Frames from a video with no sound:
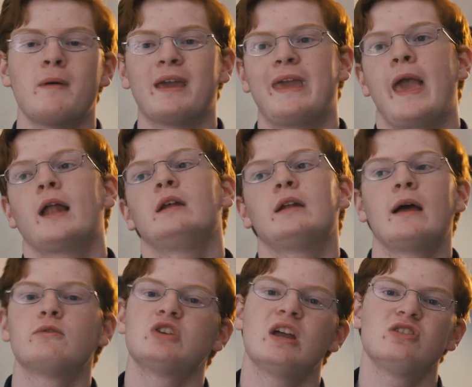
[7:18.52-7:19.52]
my Canon,
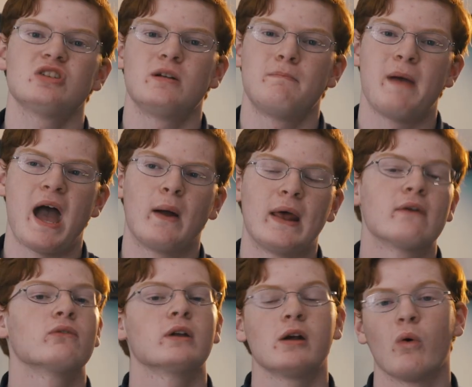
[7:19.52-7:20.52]
I've changed it about
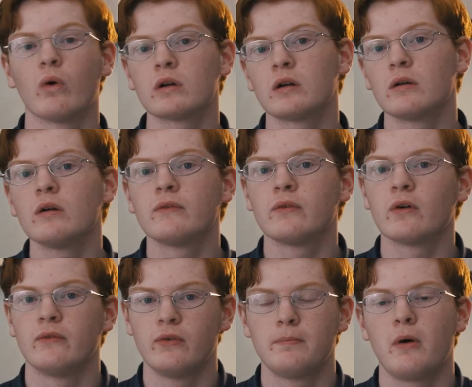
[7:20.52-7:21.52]
every quarter for
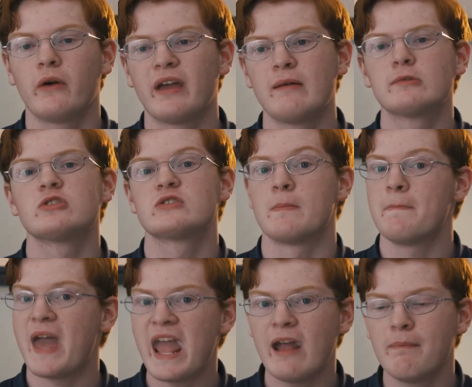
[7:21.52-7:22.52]
a football game, which is a
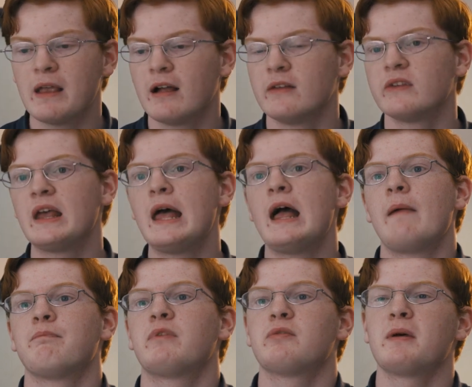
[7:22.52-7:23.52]
pain, because
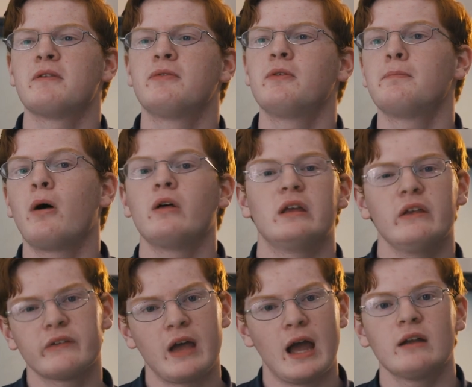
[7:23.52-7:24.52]
despite football
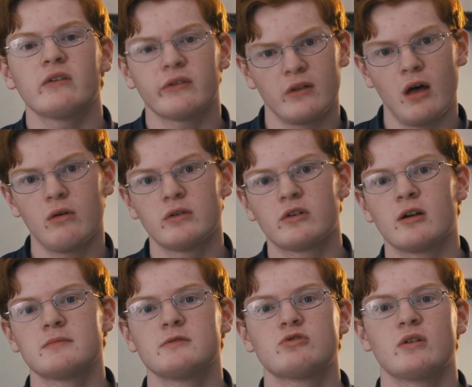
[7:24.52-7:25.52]
is kind of slow in
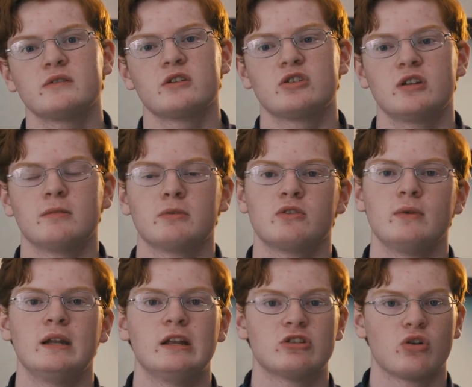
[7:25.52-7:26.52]
terms of transitioning
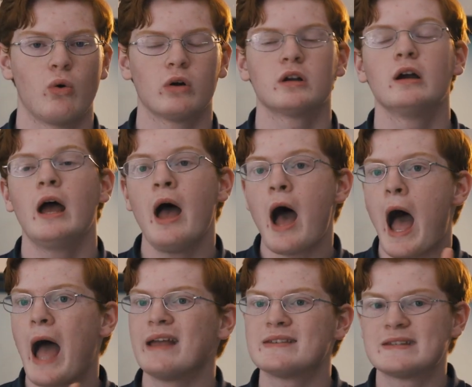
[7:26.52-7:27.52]
between each quarter,
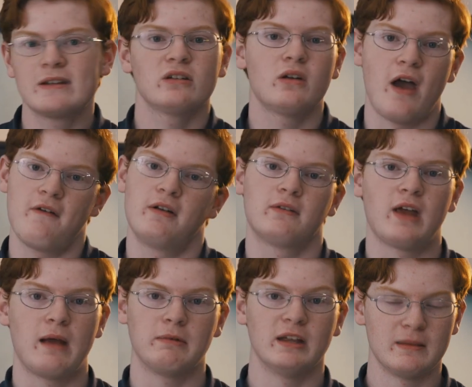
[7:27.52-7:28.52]
I still don't have enough
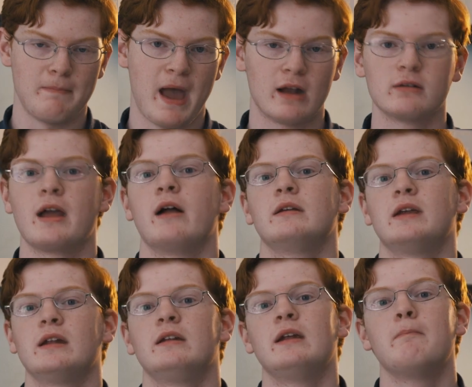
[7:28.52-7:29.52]
time to get the battery out,
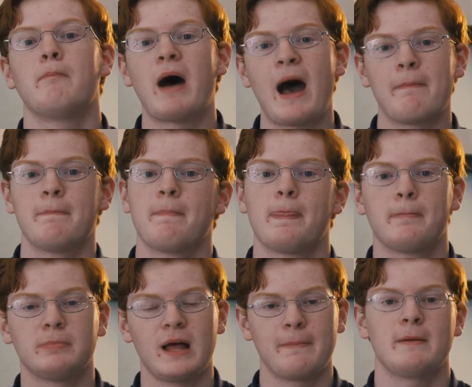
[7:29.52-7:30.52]
get it in, plop
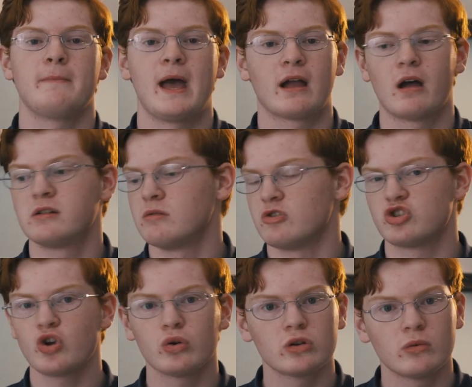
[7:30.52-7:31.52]
it back onto a
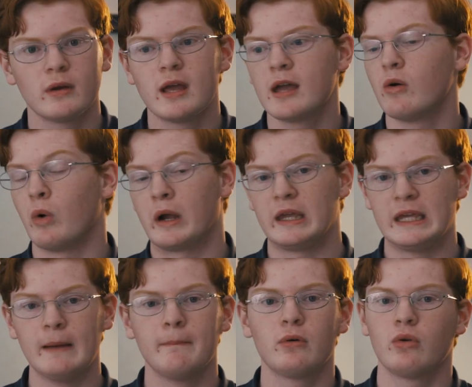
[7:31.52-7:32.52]
shoulder rig or a
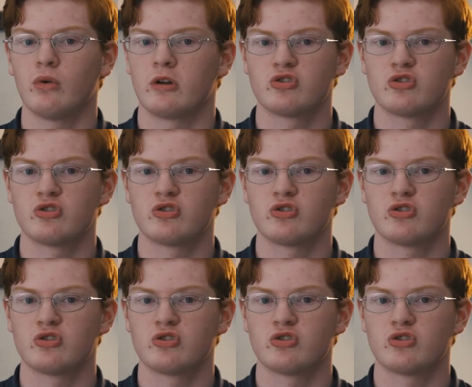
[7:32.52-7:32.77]
gimbal or a